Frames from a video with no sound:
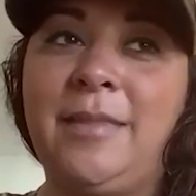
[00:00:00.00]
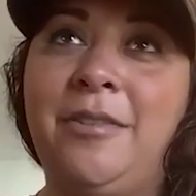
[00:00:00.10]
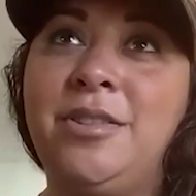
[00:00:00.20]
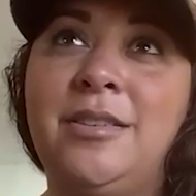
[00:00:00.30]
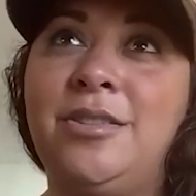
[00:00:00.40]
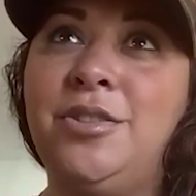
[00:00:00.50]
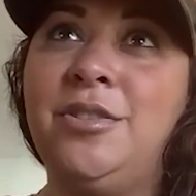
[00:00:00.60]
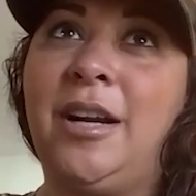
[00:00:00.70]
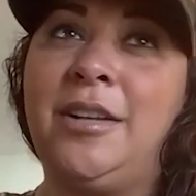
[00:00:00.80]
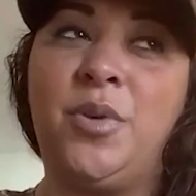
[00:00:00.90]
I was going to
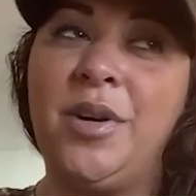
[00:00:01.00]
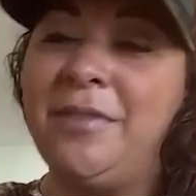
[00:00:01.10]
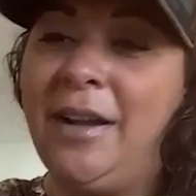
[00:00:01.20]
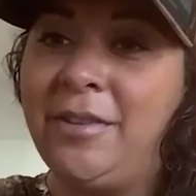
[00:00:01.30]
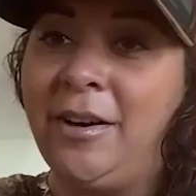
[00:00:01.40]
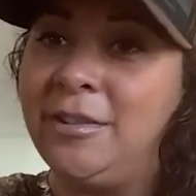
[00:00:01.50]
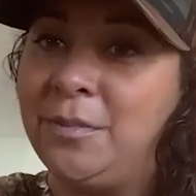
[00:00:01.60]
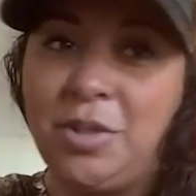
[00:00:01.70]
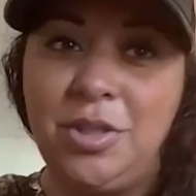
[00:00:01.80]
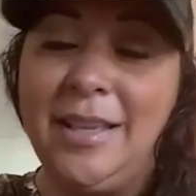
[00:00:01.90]
shoot her at 25 yards,
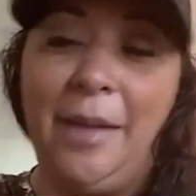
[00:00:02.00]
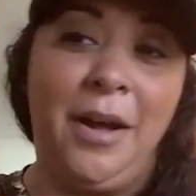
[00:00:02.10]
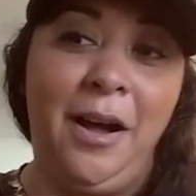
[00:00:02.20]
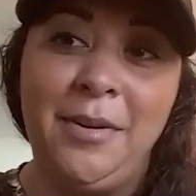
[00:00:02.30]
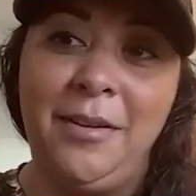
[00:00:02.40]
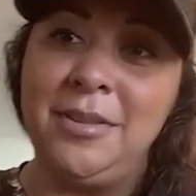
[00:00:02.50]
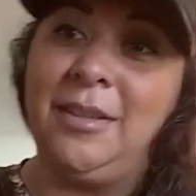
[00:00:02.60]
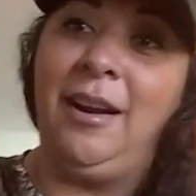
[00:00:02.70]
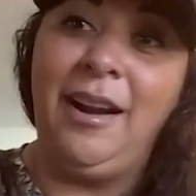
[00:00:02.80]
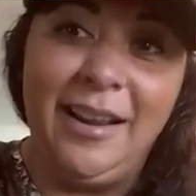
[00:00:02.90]
but she kept coming. I was
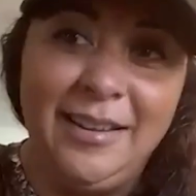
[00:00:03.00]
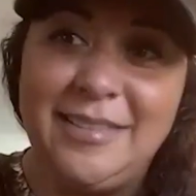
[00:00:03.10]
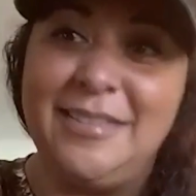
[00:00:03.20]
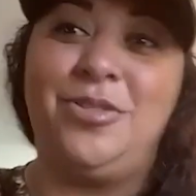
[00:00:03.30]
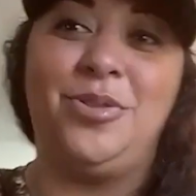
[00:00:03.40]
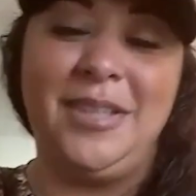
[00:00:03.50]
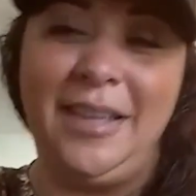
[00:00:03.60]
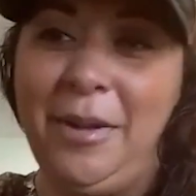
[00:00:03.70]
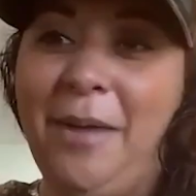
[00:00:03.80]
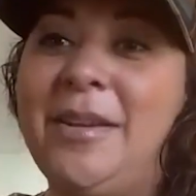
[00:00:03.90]
like, all right. So she
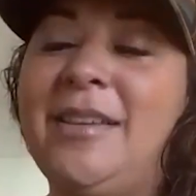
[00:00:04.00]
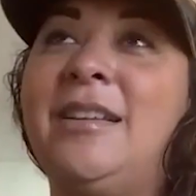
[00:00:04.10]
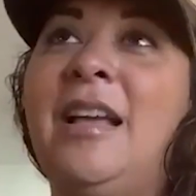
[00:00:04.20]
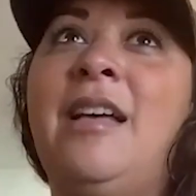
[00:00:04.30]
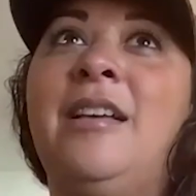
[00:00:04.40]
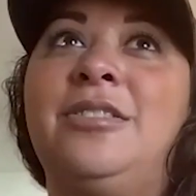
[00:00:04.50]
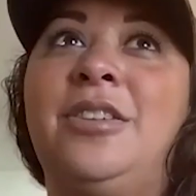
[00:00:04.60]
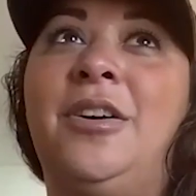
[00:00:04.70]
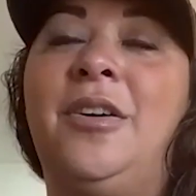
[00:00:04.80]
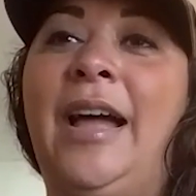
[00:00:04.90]
kept coming in.
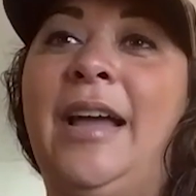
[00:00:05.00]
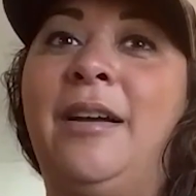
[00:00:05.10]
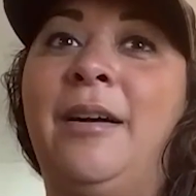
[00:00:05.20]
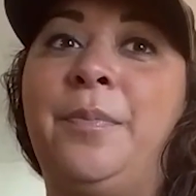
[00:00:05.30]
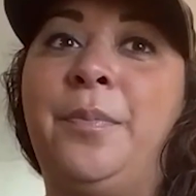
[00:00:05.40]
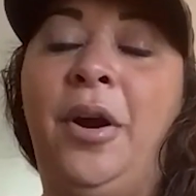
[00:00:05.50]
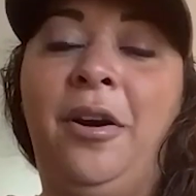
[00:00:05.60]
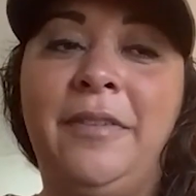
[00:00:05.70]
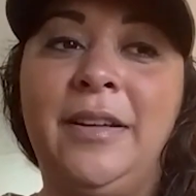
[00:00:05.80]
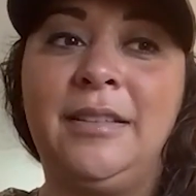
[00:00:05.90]
So I had a
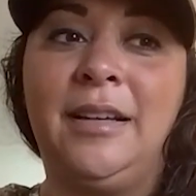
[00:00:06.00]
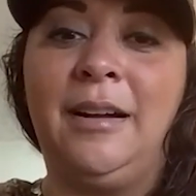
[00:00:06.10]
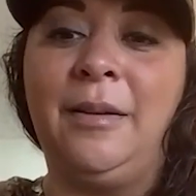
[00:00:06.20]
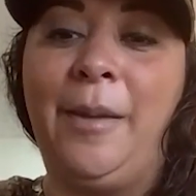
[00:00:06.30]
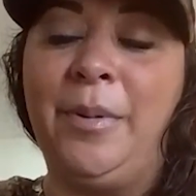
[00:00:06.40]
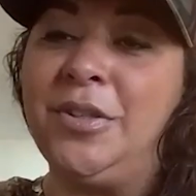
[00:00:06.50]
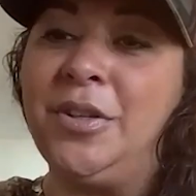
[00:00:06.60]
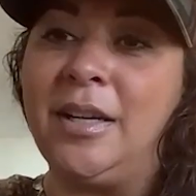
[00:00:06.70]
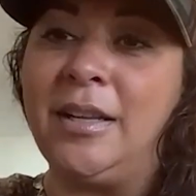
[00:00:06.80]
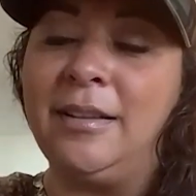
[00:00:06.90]
perfect
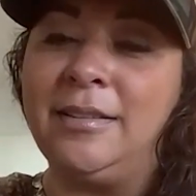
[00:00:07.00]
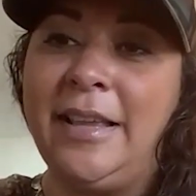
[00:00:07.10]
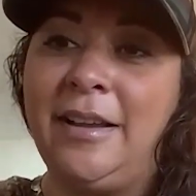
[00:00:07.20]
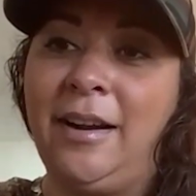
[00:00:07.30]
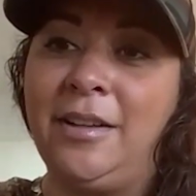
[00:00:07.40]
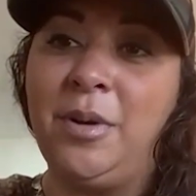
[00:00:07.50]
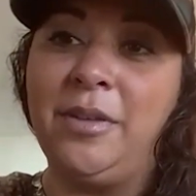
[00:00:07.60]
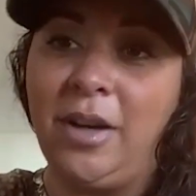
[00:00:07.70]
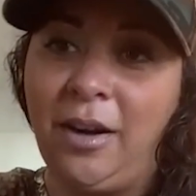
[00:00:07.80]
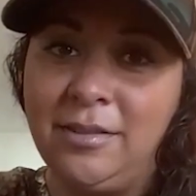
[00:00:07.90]
opportunity to take her at
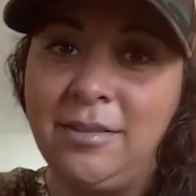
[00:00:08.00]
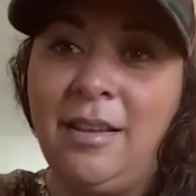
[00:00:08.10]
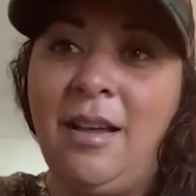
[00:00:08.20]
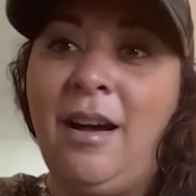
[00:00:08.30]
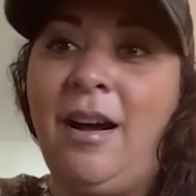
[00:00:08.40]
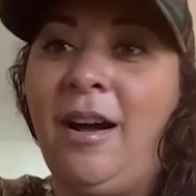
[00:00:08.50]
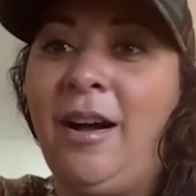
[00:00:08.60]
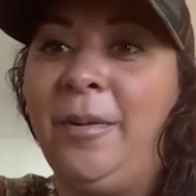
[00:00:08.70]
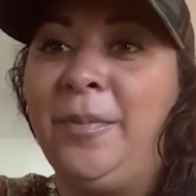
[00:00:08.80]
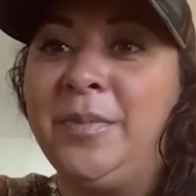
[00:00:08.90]
12 yards.
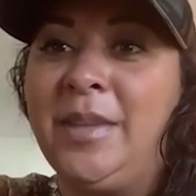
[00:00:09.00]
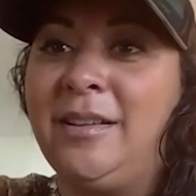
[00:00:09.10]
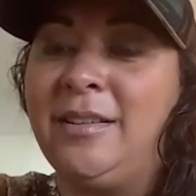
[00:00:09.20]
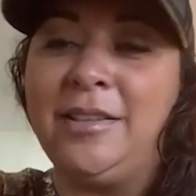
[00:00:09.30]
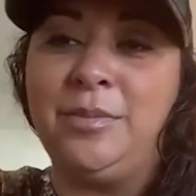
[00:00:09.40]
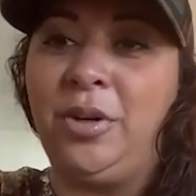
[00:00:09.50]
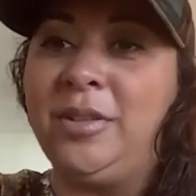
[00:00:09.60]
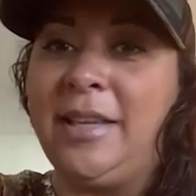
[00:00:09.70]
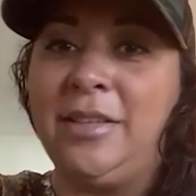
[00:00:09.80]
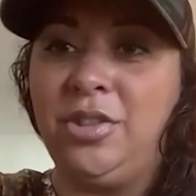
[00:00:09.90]
Had a nice
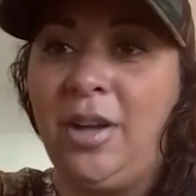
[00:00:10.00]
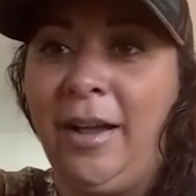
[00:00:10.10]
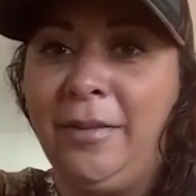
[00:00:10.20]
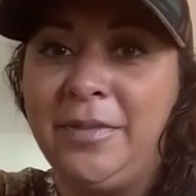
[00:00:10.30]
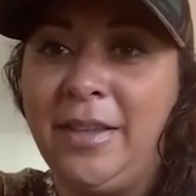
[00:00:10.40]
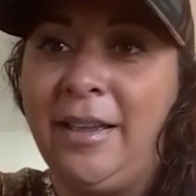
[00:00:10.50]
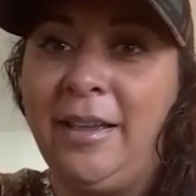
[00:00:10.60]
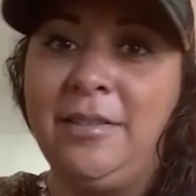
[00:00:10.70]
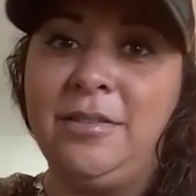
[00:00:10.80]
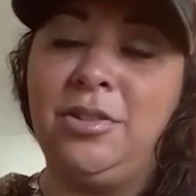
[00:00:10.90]
broadside shot,
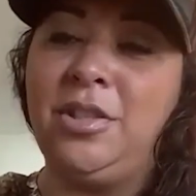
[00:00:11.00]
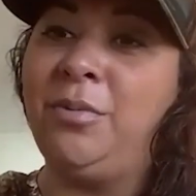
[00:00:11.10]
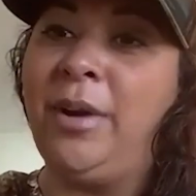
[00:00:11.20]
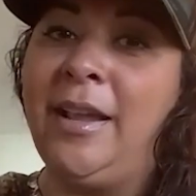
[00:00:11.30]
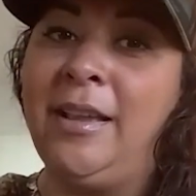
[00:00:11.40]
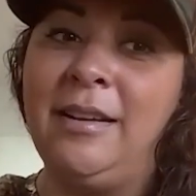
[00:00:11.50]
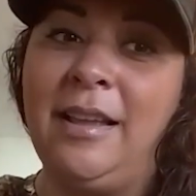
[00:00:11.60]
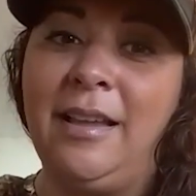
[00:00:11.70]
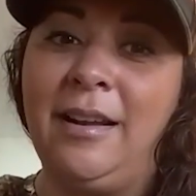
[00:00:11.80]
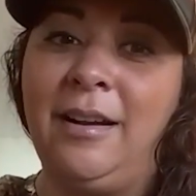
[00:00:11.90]
and she
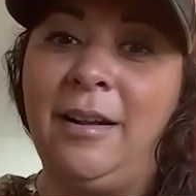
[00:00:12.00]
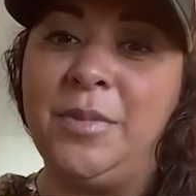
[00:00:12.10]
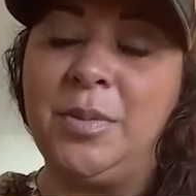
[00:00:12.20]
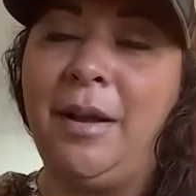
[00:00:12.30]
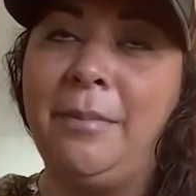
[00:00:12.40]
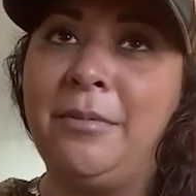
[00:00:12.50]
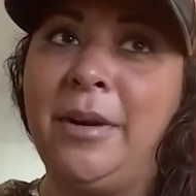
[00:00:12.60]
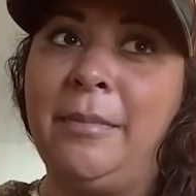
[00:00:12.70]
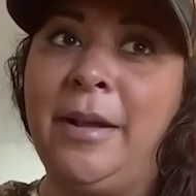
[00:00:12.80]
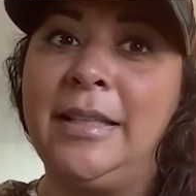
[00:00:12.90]
ran, and she probably
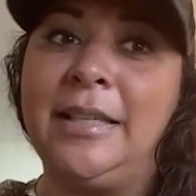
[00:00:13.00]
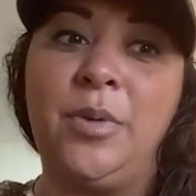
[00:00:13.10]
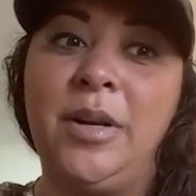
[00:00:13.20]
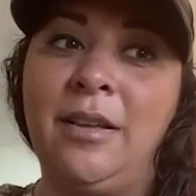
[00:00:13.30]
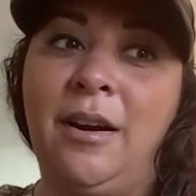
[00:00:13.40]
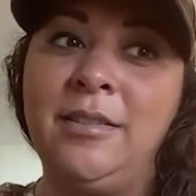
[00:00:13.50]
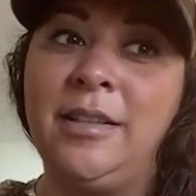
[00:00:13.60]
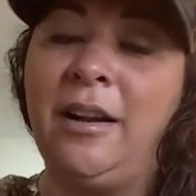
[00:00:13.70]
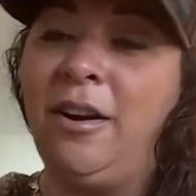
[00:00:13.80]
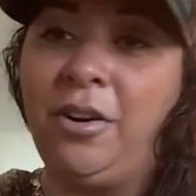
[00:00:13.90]
ran about like 20 yards,
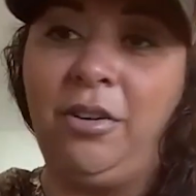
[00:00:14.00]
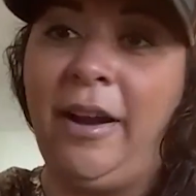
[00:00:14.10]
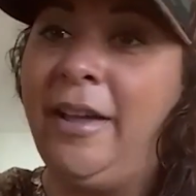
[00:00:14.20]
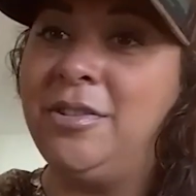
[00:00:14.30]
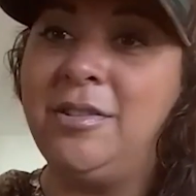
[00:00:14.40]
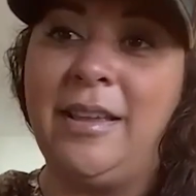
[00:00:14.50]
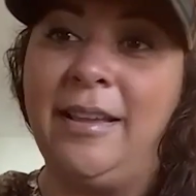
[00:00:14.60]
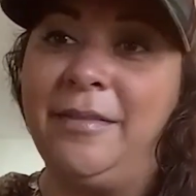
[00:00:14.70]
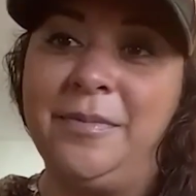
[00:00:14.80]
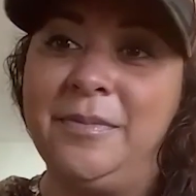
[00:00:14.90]
and I heard a crash,
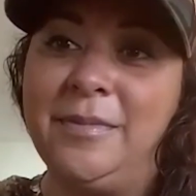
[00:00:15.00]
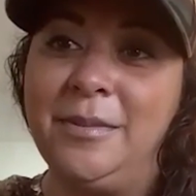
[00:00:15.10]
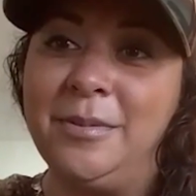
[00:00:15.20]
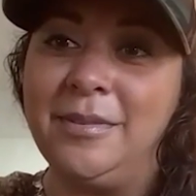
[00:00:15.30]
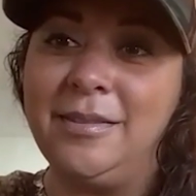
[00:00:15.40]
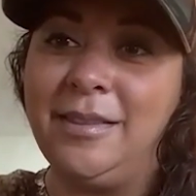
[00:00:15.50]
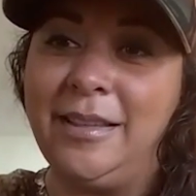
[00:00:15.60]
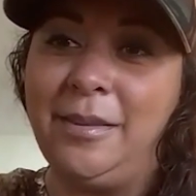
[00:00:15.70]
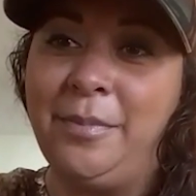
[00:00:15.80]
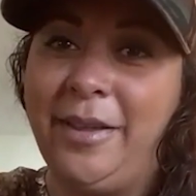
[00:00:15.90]
and it was
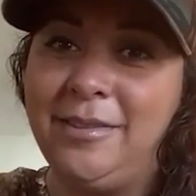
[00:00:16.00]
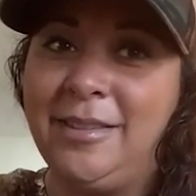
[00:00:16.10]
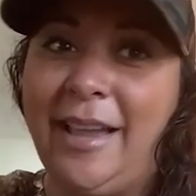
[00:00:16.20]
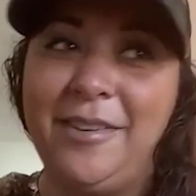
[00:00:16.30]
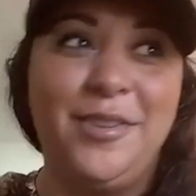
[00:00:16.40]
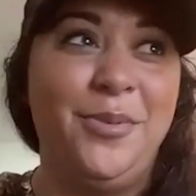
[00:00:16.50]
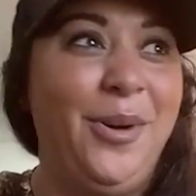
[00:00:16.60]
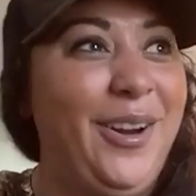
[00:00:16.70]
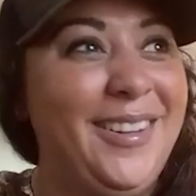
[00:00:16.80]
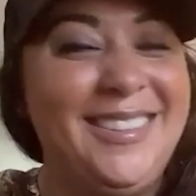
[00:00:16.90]
like the best sound in the
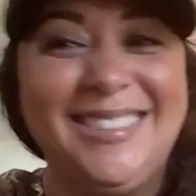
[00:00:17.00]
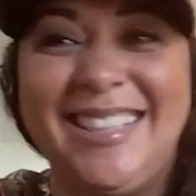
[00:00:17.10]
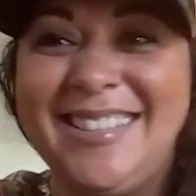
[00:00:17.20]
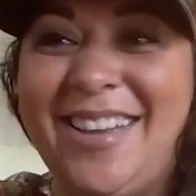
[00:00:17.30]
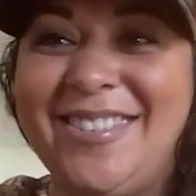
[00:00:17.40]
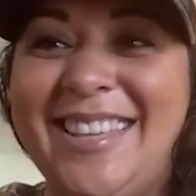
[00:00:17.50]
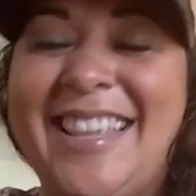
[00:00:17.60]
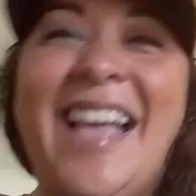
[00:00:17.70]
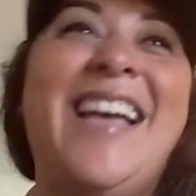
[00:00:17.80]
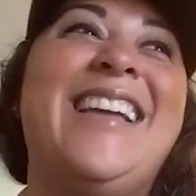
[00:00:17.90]
world, because I was
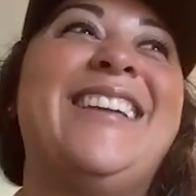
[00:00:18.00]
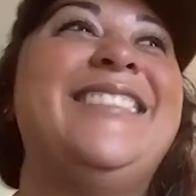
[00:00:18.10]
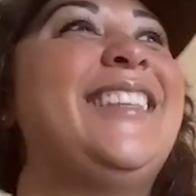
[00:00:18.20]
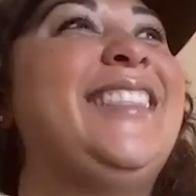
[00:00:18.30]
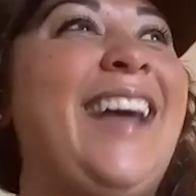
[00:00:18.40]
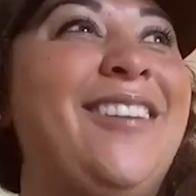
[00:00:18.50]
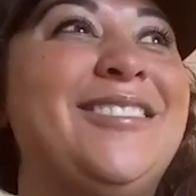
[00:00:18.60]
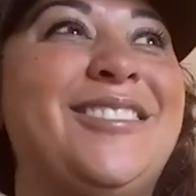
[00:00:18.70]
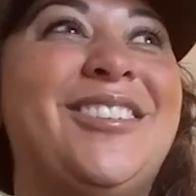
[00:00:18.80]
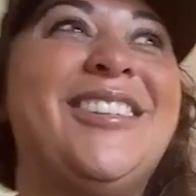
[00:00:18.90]
like, it is
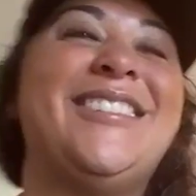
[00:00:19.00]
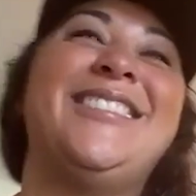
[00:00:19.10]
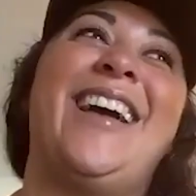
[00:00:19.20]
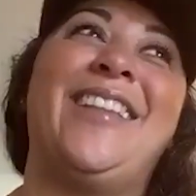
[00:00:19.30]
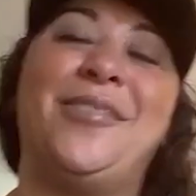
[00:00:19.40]
1,000 degrees, and